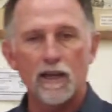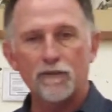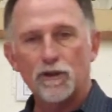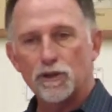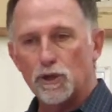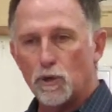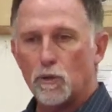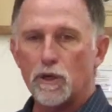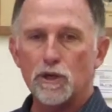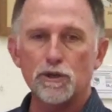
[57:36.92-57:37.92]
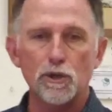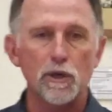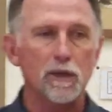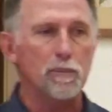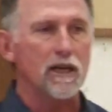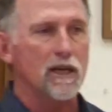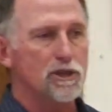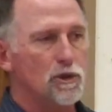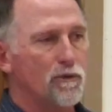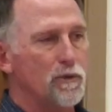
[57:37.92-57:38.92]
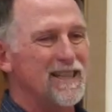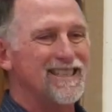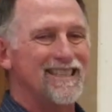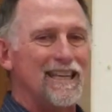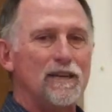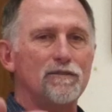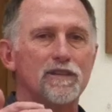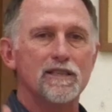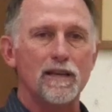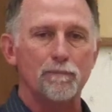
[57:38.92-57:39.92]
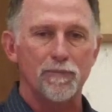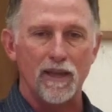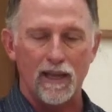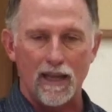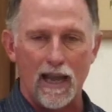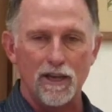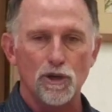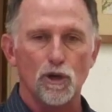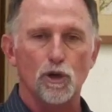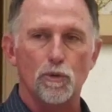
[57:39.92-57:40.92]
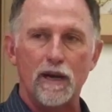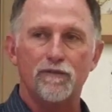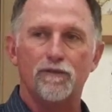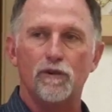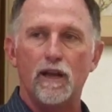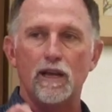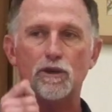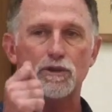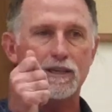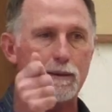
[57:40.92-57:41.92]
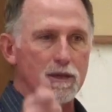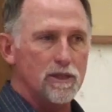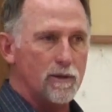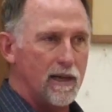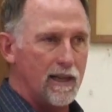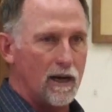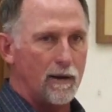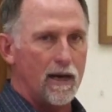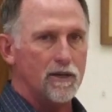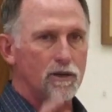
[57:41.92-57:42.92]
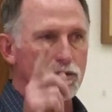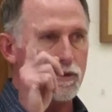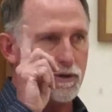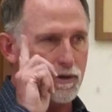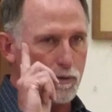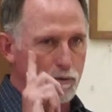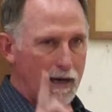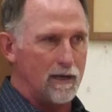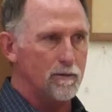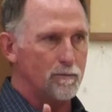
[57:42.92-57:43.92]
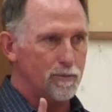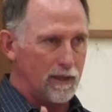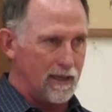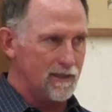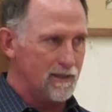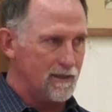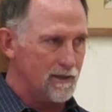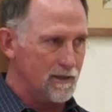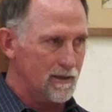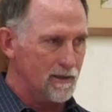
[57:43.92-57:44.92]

If you're doing what you're doing because you've received something and you're grateful and you're demonstrating that gratitude, you're in the right place.